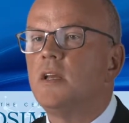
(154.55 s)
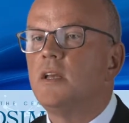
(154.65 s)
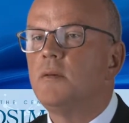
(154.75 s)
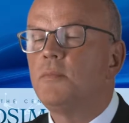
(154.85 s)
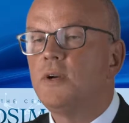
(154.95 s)

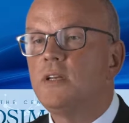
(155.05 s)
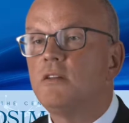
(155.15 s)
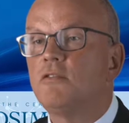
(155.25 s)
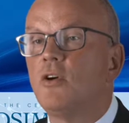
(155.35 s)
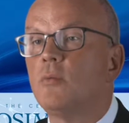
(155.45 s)
in
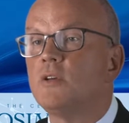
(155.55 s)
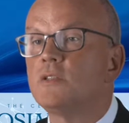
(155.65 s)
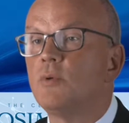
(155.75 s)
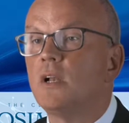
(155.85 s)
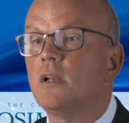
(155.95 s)
printed form as
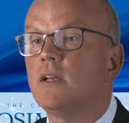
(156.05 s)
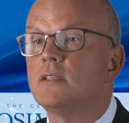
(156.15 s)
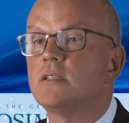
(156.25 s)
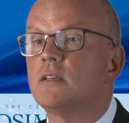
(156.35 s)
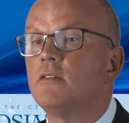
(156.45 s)
well
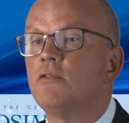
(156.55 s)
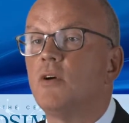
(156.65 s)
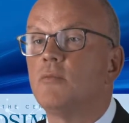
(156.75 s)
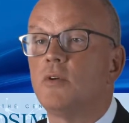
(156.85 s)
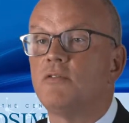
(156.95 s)
as in
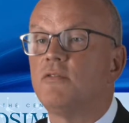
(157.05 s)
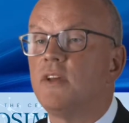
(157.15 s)
form of